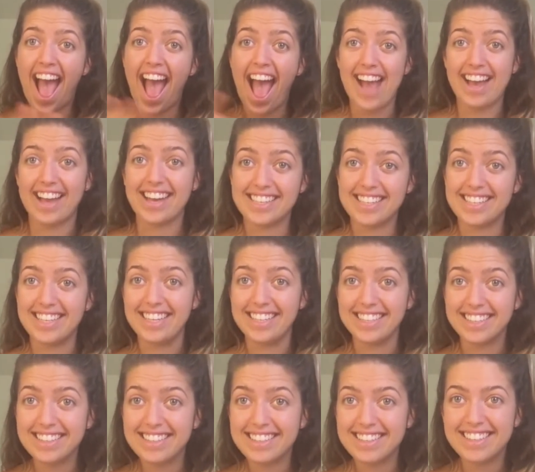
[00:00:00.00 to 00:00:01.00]

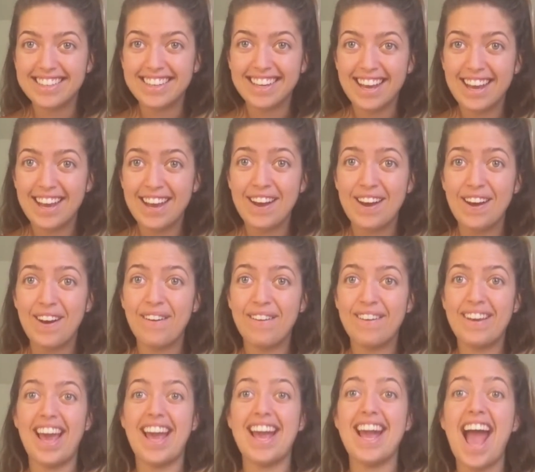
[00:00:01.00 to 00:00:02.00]
accents.
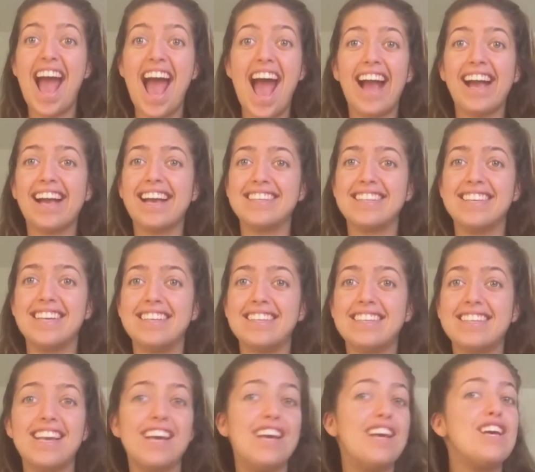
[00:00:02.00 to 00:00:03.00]
Okay,
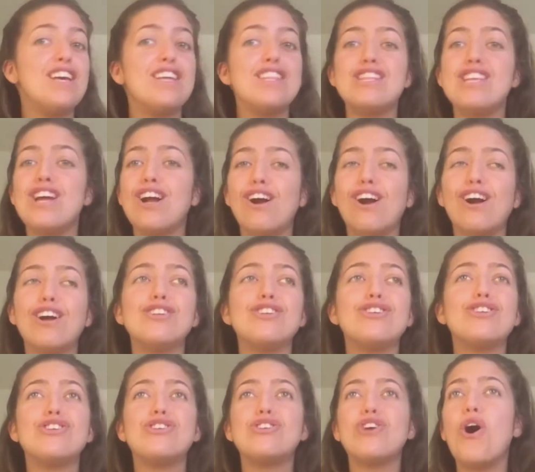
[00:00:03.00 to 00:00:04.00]
accents. There are
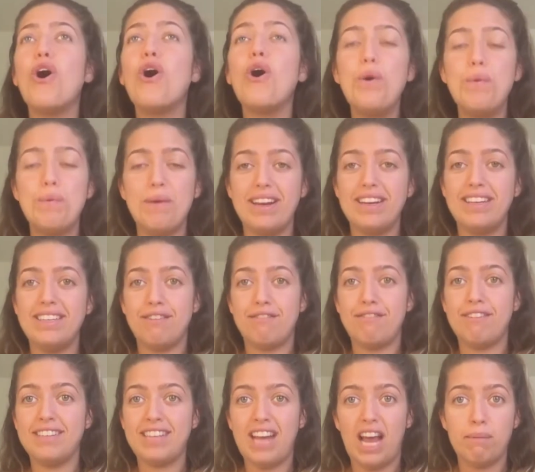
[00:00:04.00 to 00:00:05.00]
so many
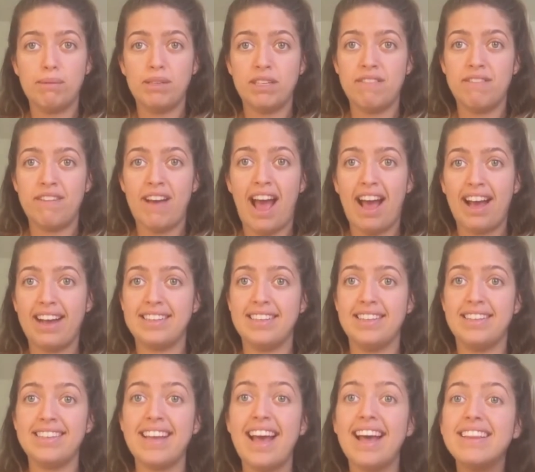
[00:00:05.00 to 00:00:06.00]
different types of
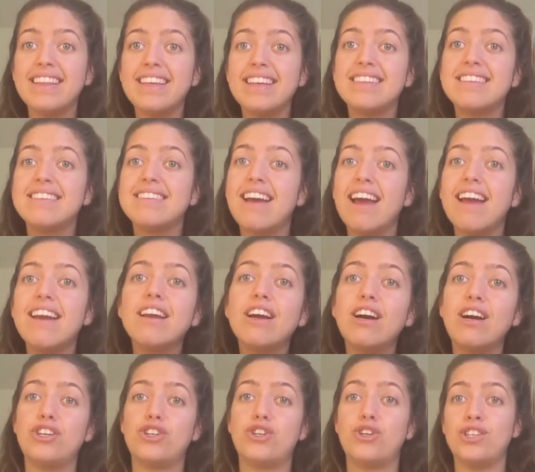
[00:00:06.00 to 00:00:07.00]
accents. At least 10
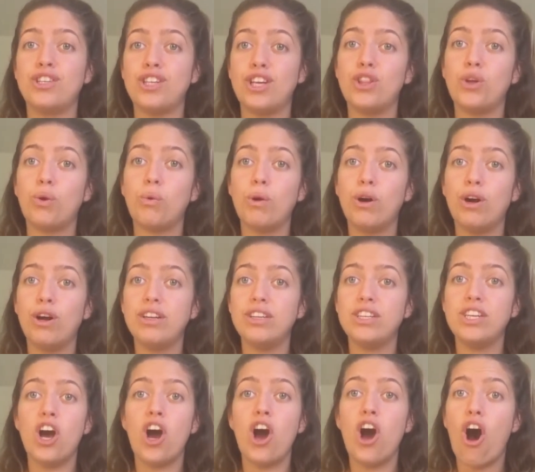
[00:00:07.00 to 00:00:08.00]
countries in the
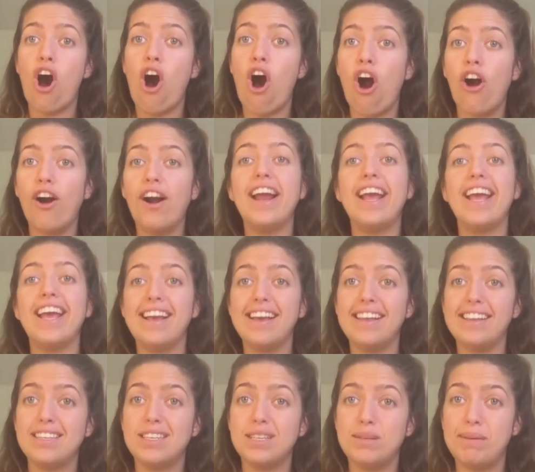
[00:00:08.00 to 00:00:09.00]
world are
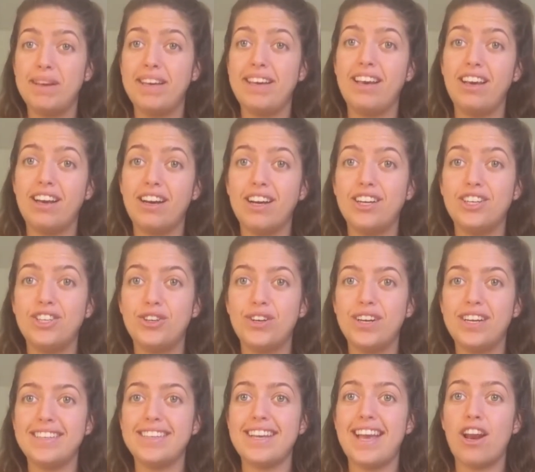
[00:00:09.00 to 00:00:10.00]
English-speaking
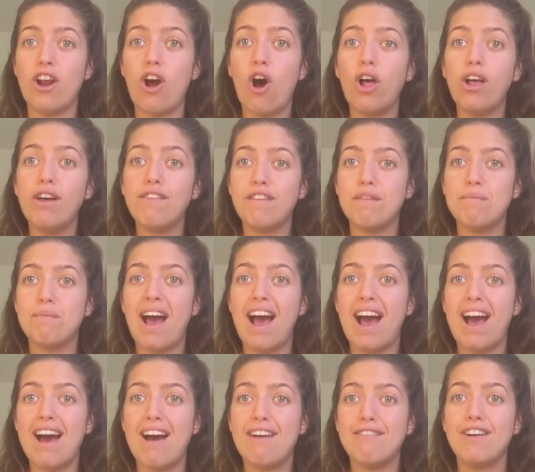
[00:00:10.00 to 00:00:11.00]
countries, and all of them
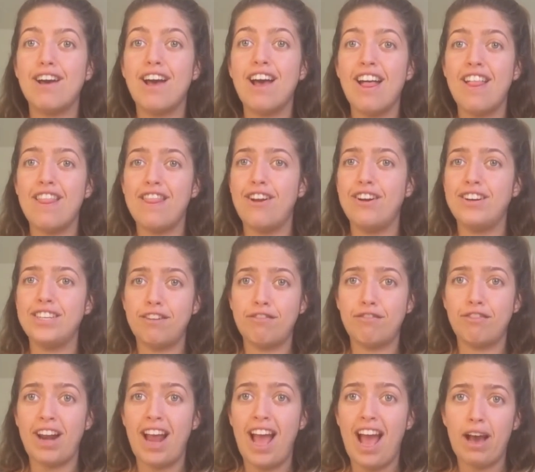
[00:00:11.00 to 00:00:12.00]
have their
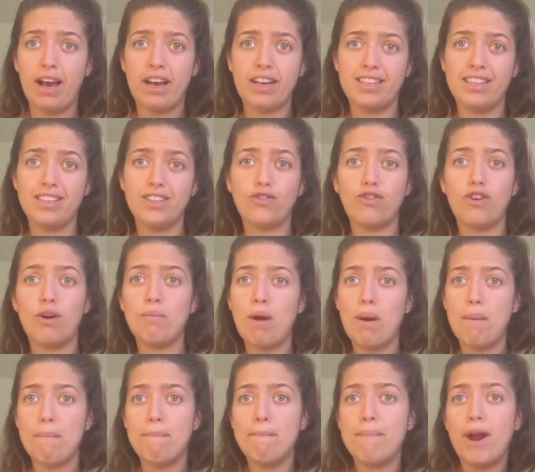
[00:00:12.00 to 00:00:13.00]
different accents, from
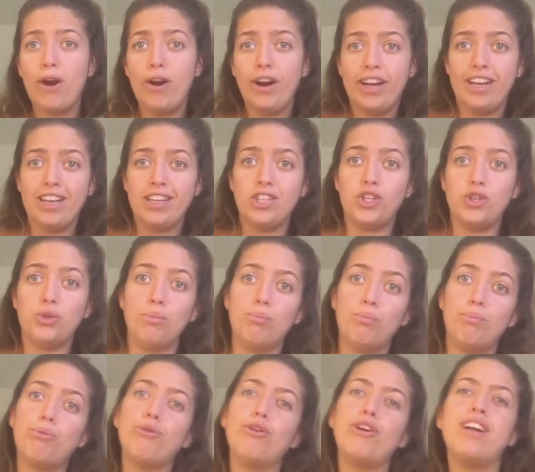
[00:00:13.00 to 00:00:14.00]
American to
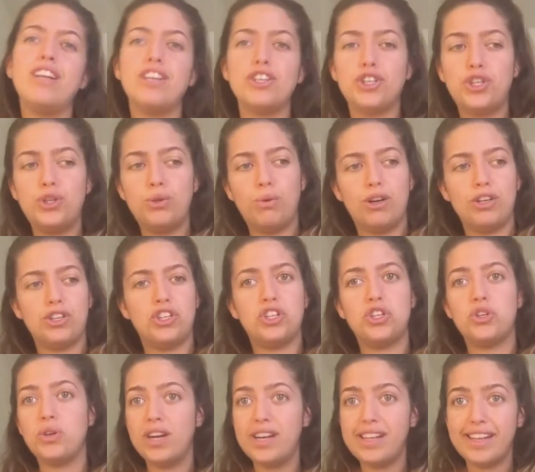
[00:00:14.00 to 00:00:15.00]
British to
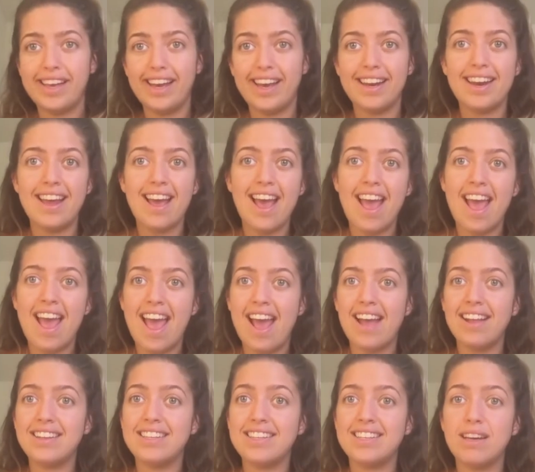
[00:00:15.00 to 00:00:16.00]
Australian.
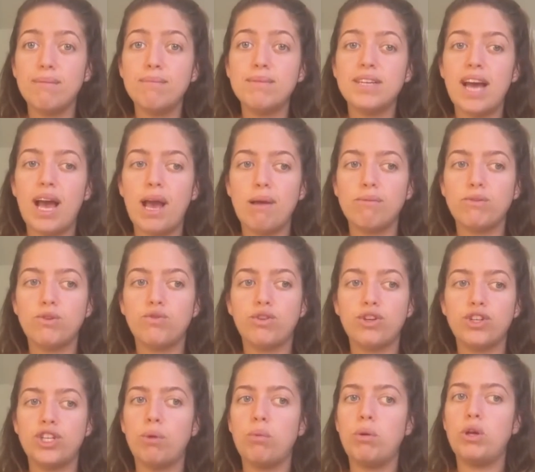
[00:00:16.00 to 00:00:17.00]
And sometimes
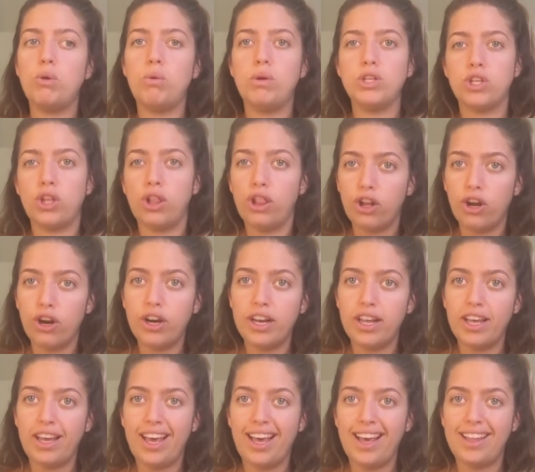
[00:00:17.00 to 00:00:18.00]
for someone who is
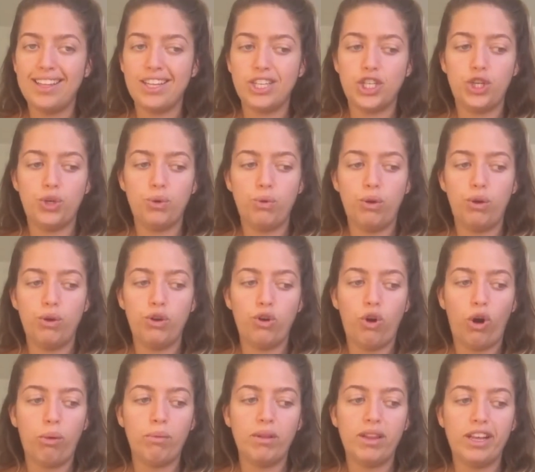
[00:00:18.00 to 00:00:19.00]
learning English, you will
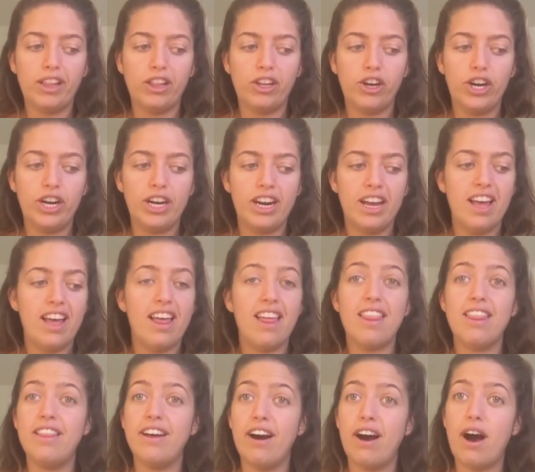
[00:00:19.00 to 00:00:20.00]
normally learn
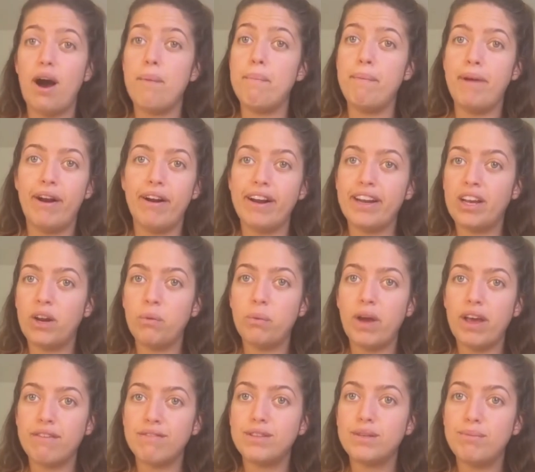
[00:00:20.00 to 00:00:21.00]
the American
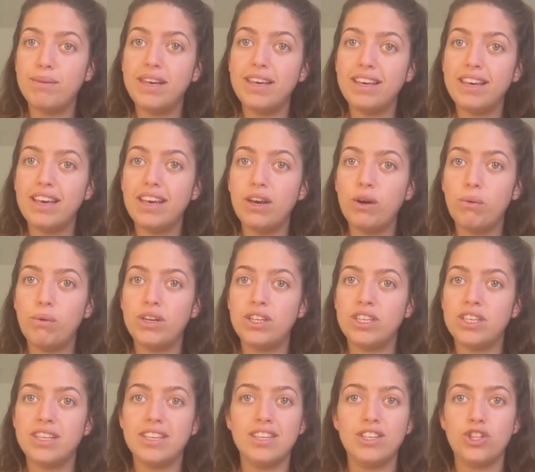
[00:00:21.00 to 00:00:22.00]
way of speaking,
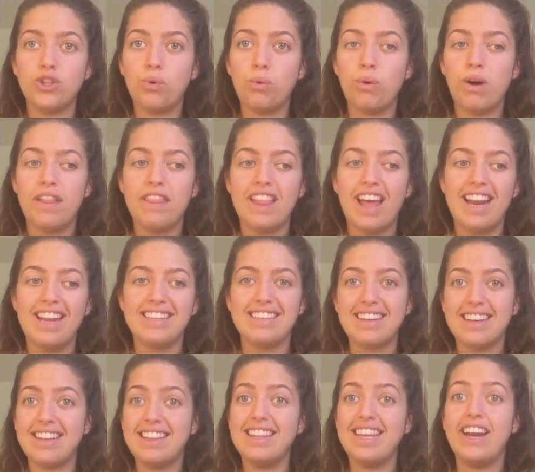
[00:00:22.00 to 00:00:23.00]
which is the one that
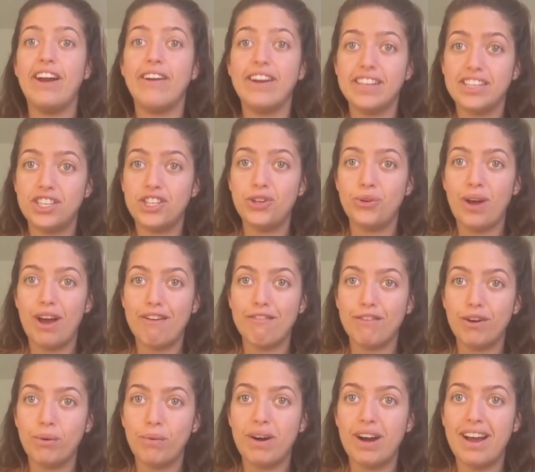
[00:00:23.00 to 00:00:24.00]
is clearest to
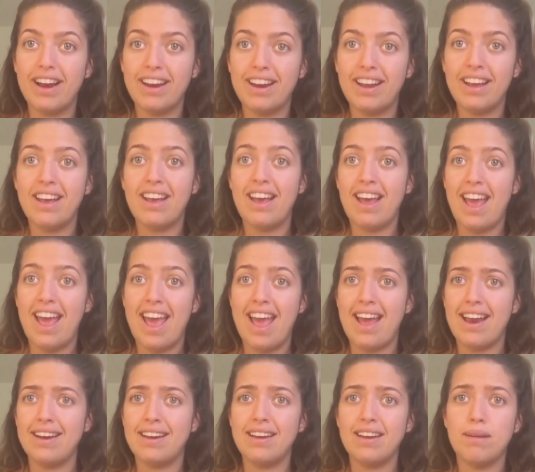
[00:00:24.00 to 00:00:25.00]
everyone
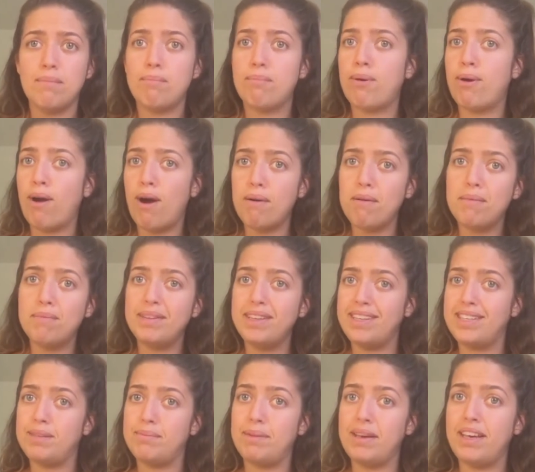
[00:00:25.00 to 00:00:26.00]
and
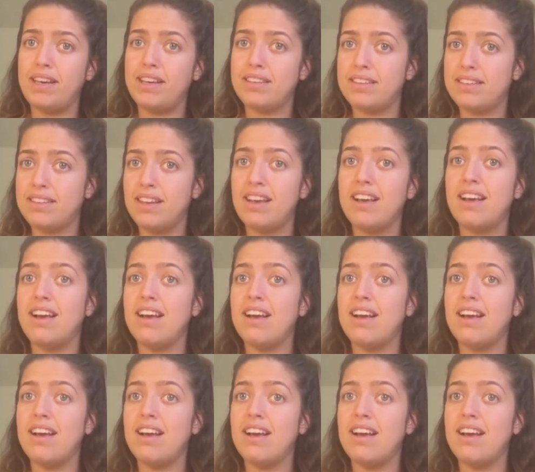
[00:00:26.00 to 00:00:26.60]
probably speaks